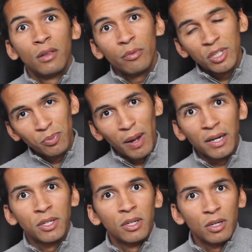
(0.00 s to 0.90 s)
the
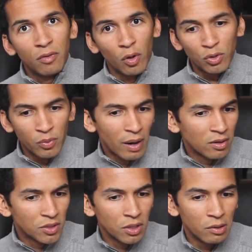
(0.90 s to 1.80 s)
respect of those
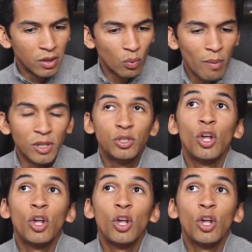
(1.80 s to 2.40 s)
around us, including the women.